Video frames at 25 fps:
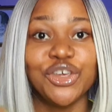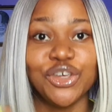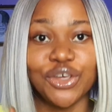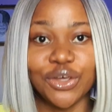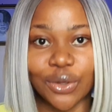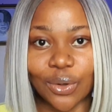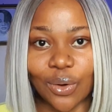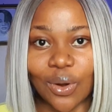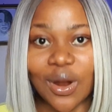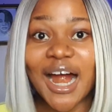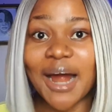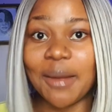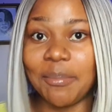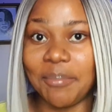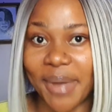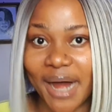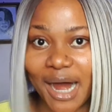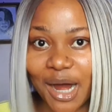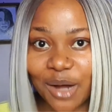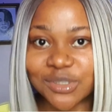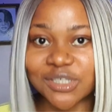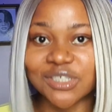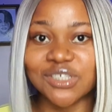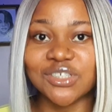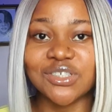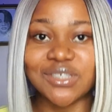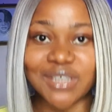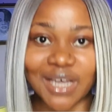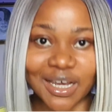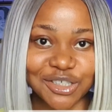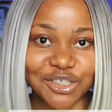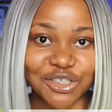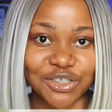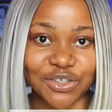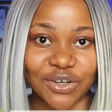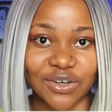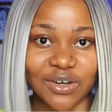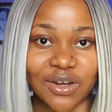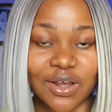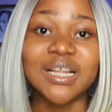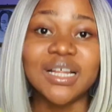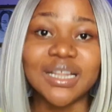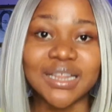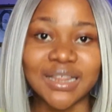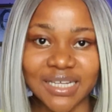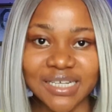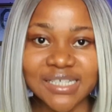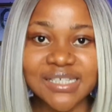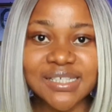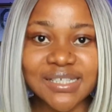your about section.
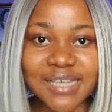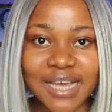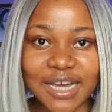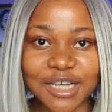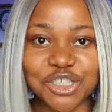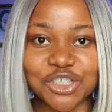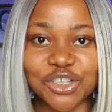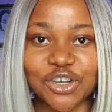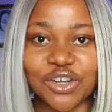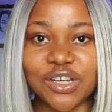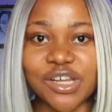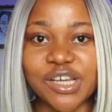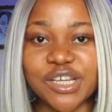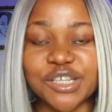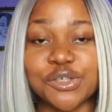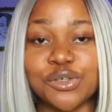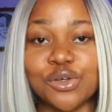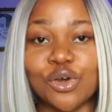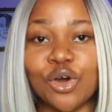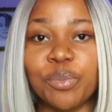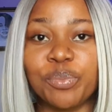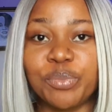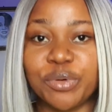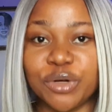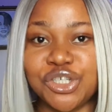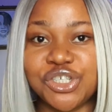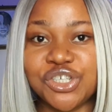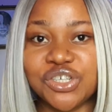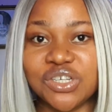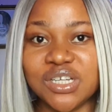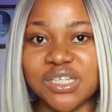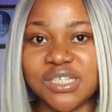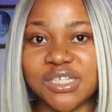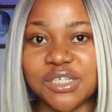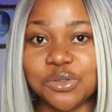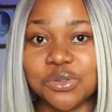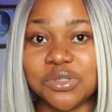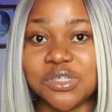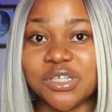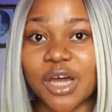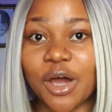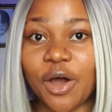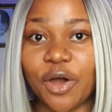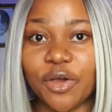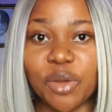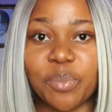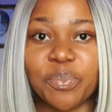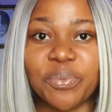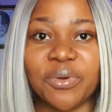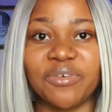This section is your opportunity to
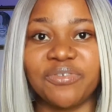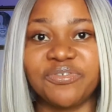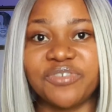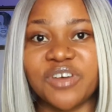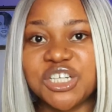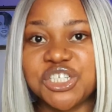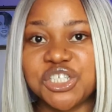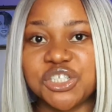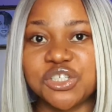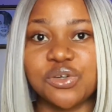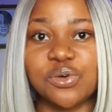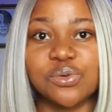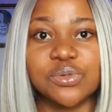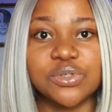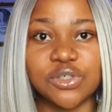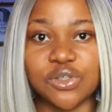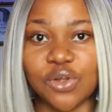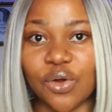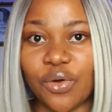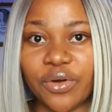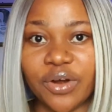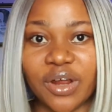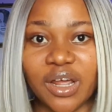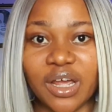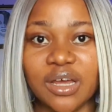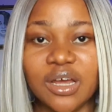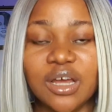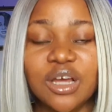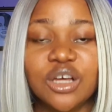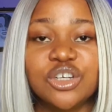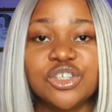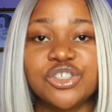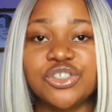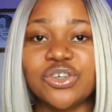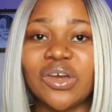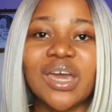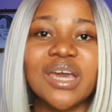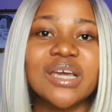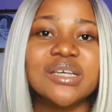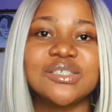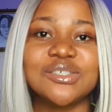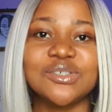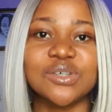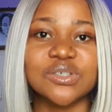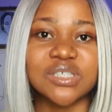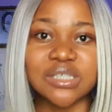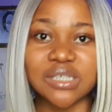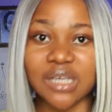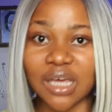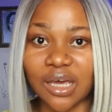tell your professional story, showcase
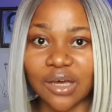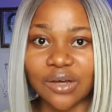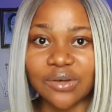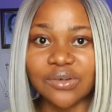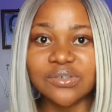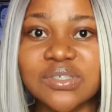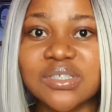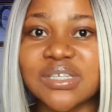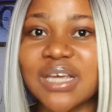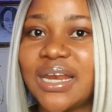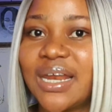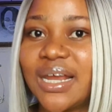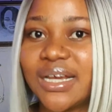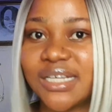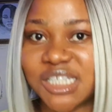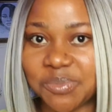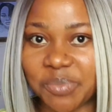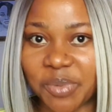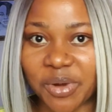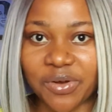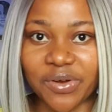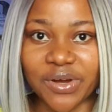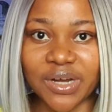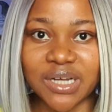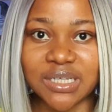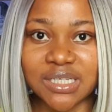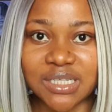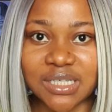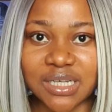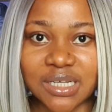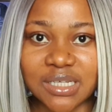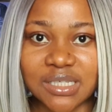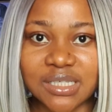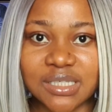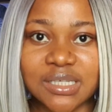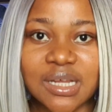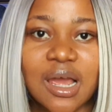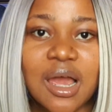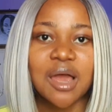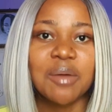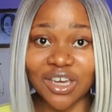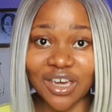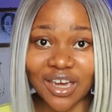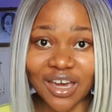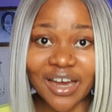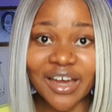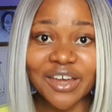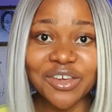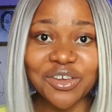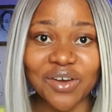your skills and experiences.
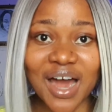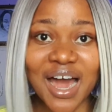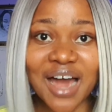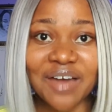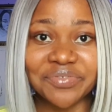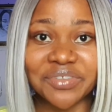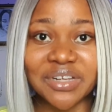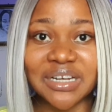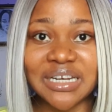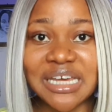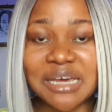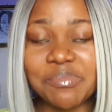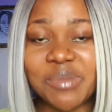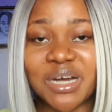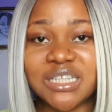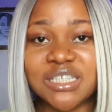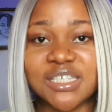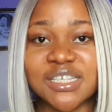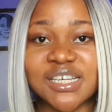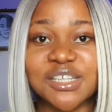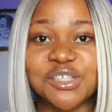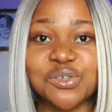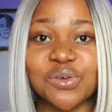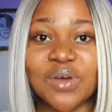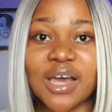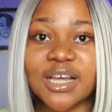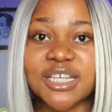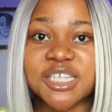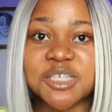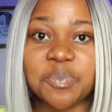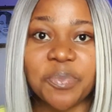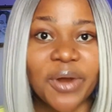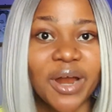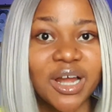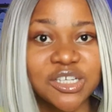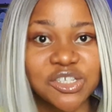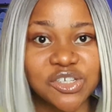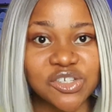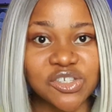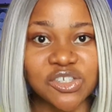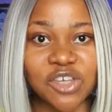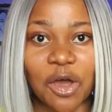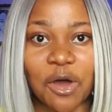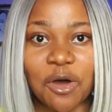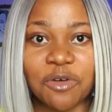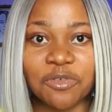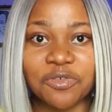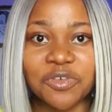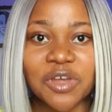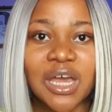Here, you have the liberty to express
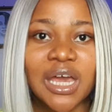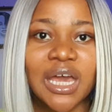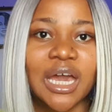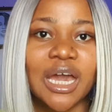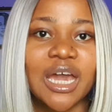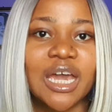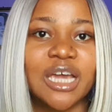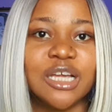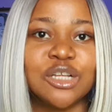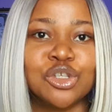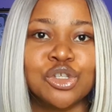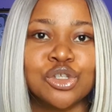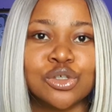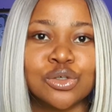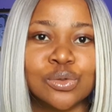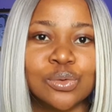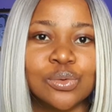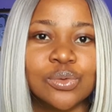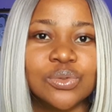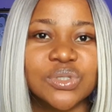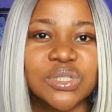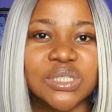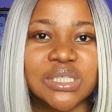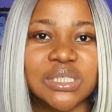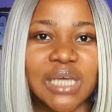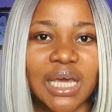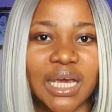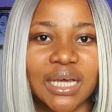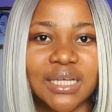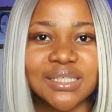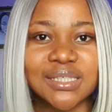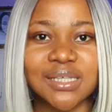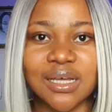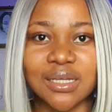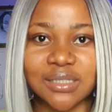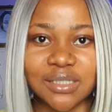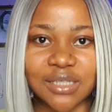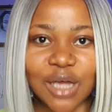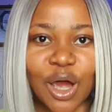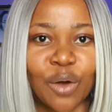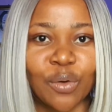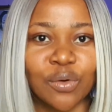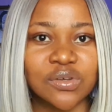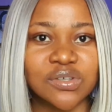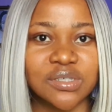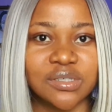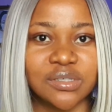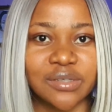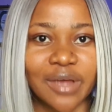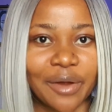yourself in
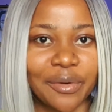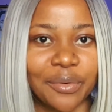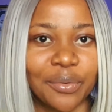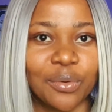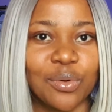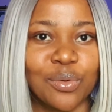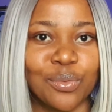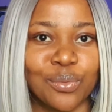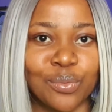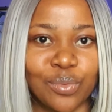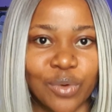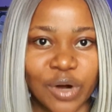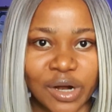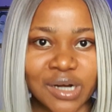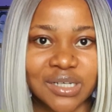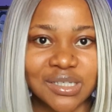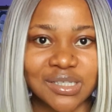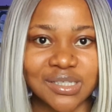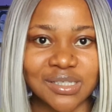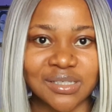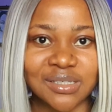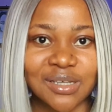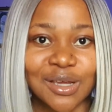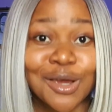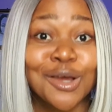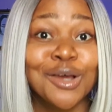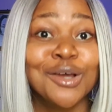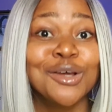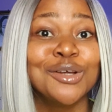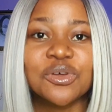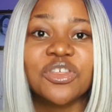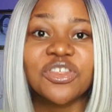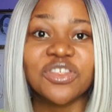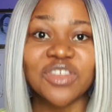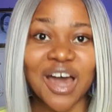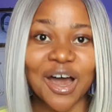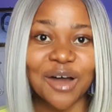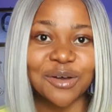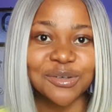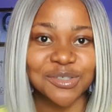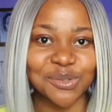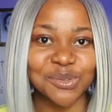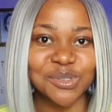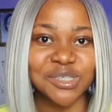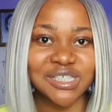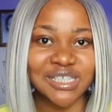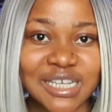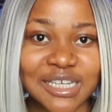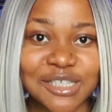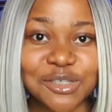2600 words.
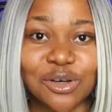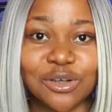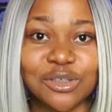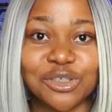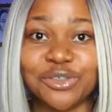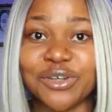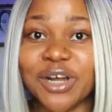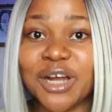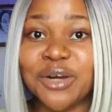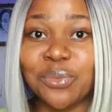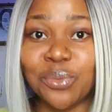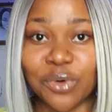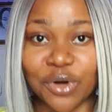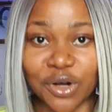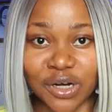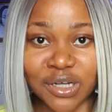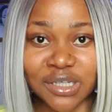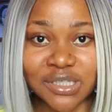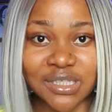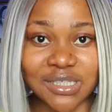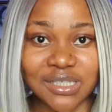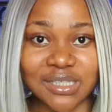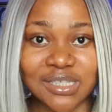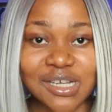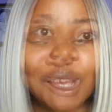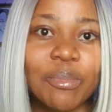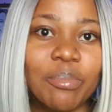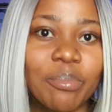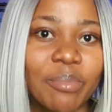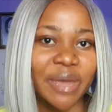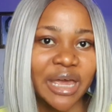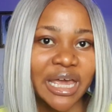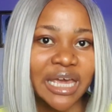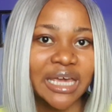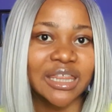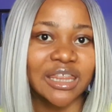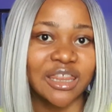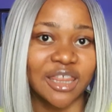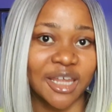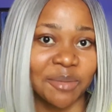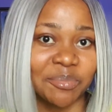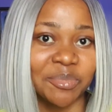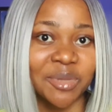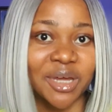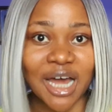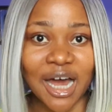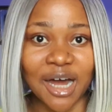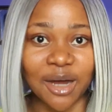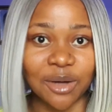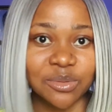2,600 words. So make
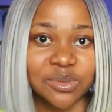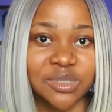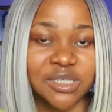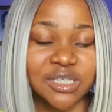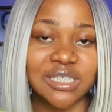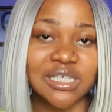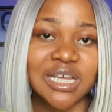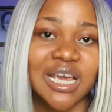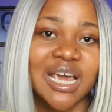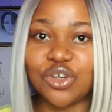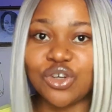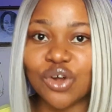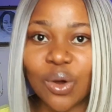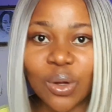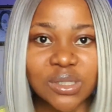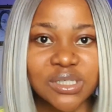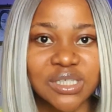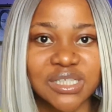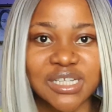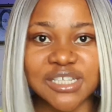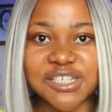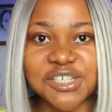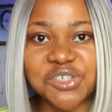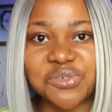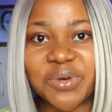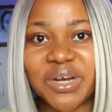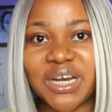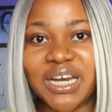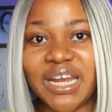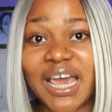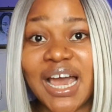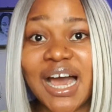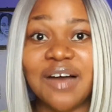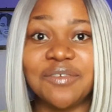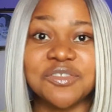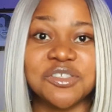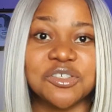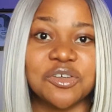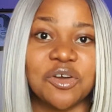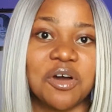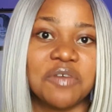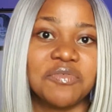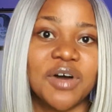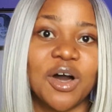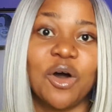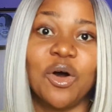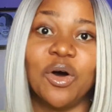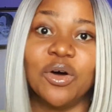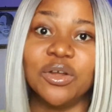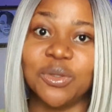them count. You don't necessarily have to
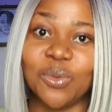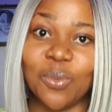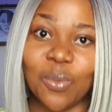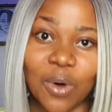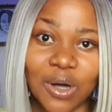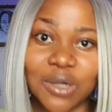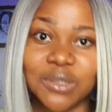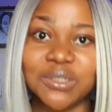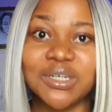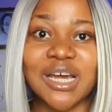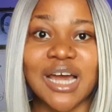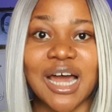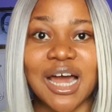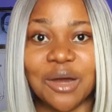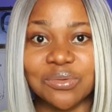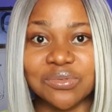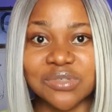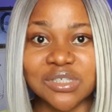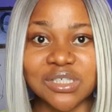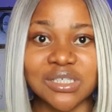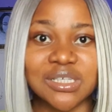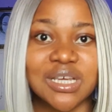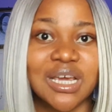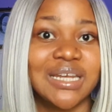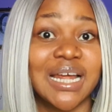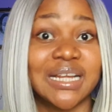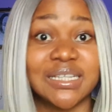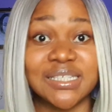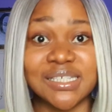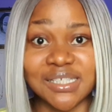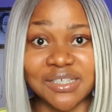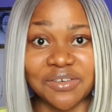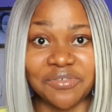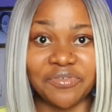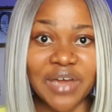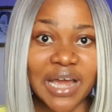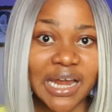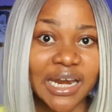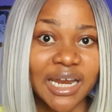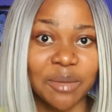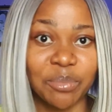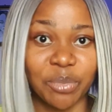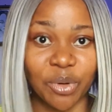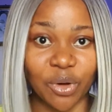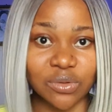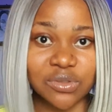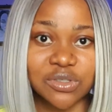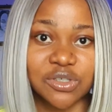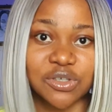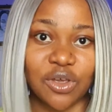cover all the word counts that is
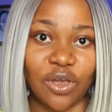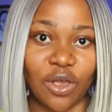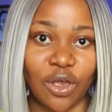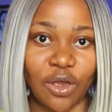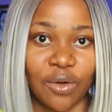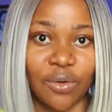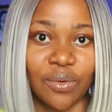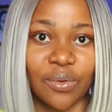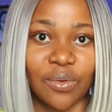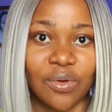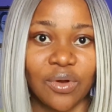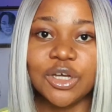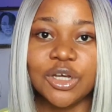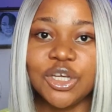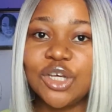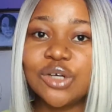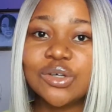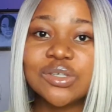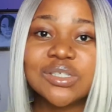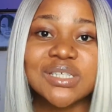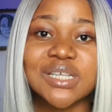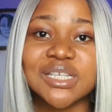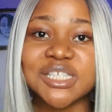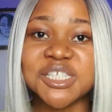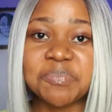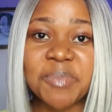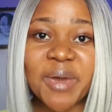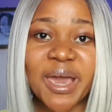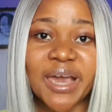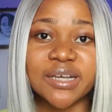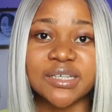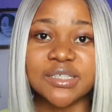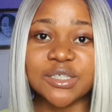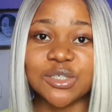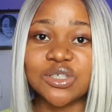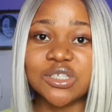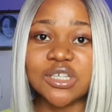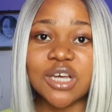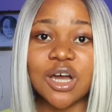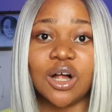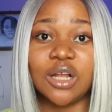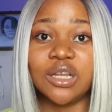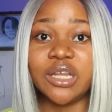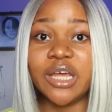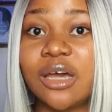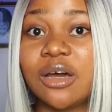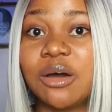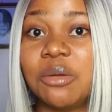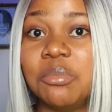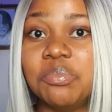available to you. Use the space to tell
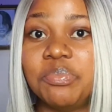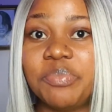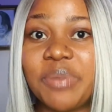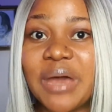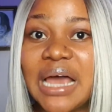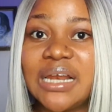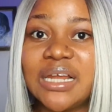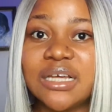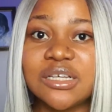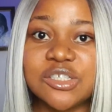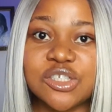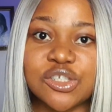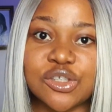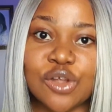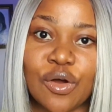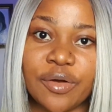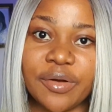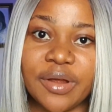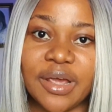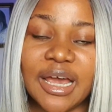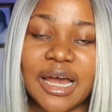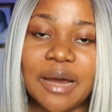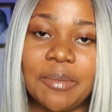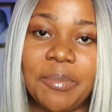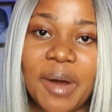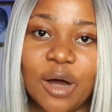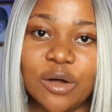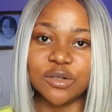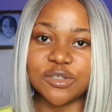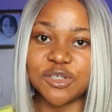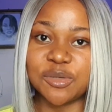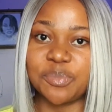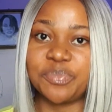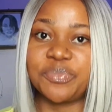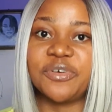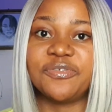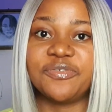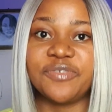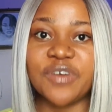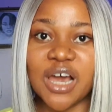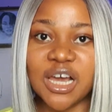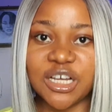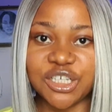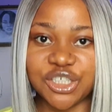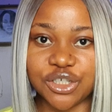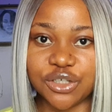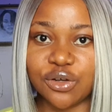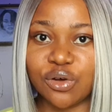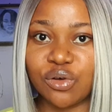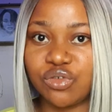a compelling story about your
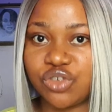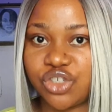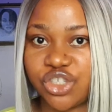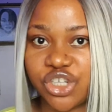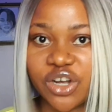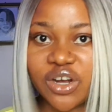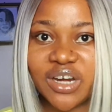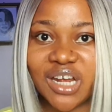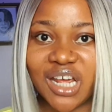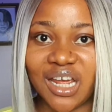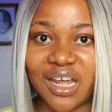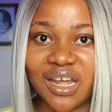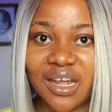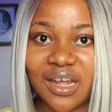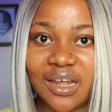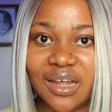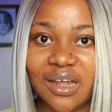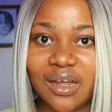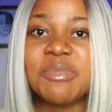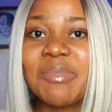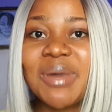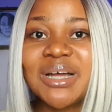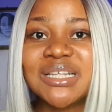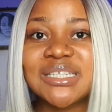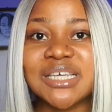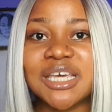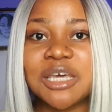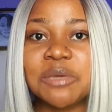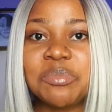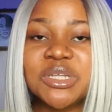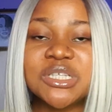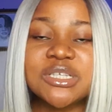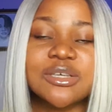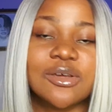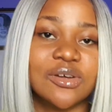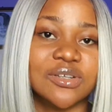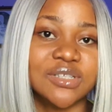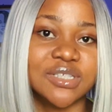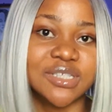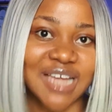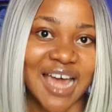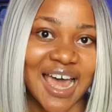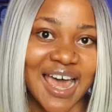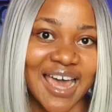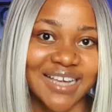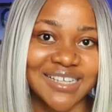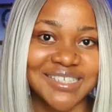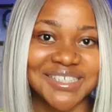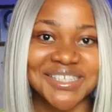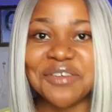professional journey. Remember to keep it
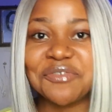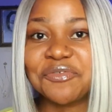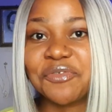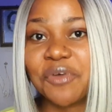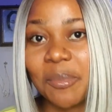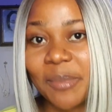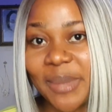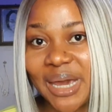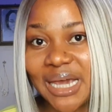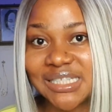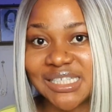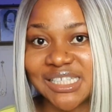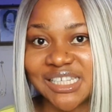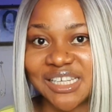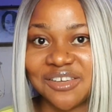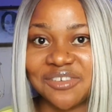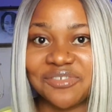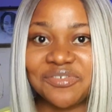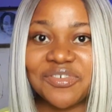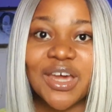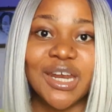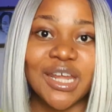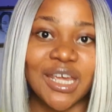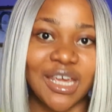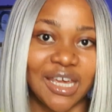concise, informative, and